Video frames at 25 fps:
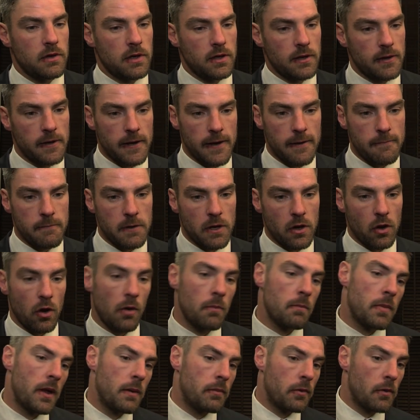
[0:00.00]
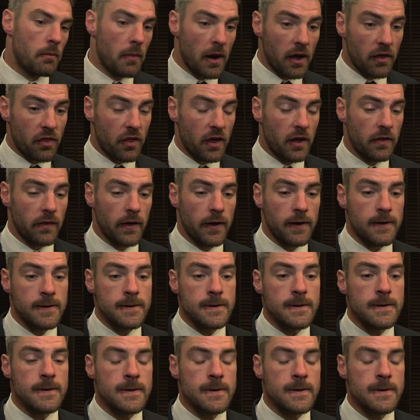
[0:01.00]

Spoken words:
And you know, people might think that